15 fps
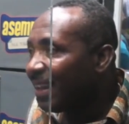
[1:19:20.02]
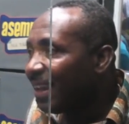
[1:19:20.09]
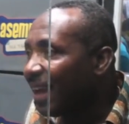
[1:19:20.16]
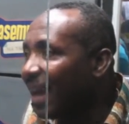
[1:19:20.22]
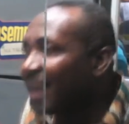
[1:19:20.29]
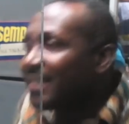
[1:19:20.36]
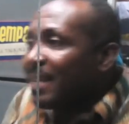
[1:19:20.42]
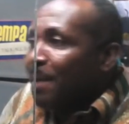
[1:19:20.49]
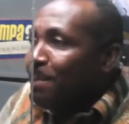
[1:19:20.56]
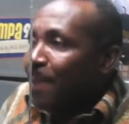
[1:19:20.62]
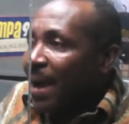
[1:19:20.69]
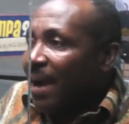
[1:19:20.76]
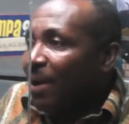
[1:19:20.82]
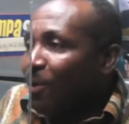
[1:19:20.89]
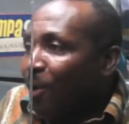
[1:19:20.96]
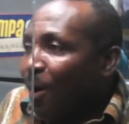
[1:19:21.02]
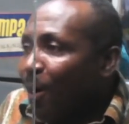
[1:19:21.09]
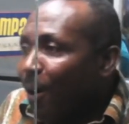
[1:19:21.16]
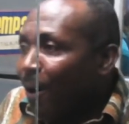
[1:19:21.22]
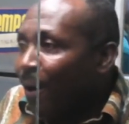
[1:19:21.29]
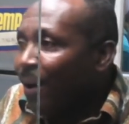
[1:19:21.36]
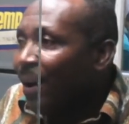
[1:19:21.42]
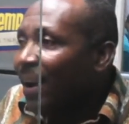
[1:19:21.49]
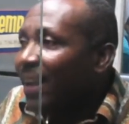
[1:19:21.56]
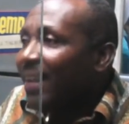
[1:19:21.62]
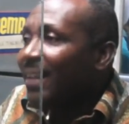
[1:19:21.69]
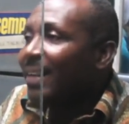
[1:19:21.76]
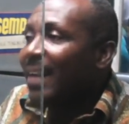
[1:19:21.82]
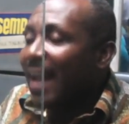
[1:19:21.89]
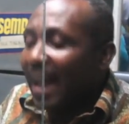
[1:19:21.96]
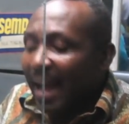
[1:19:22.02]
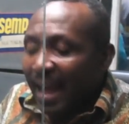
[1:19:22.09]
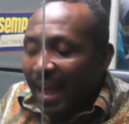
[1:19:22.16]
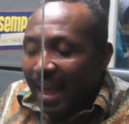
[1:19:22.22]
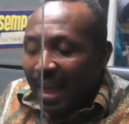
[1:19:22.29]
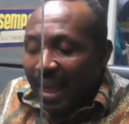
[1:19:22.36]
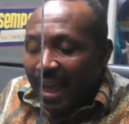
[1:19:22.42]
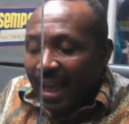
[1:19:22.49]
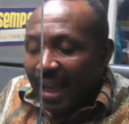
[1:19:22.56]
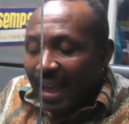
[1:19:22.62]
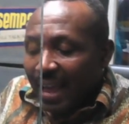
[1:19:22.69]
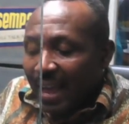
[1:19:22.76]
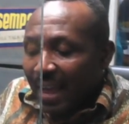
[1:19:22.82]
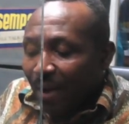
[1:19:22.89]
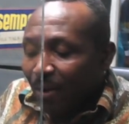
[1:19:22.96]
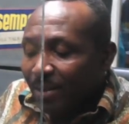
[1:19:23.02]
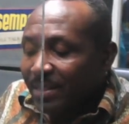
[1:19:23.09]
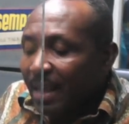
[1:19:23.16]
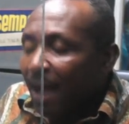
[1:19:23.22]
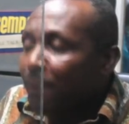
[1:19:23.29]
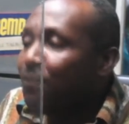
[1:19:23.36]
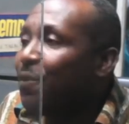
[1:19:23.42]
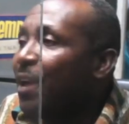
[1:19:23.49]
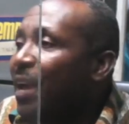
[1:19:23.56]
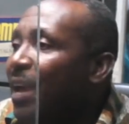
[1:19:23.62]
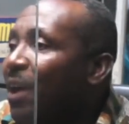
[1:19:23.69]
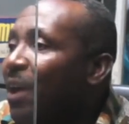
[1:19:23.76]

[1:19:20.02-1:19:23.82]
as a bank war na was a fee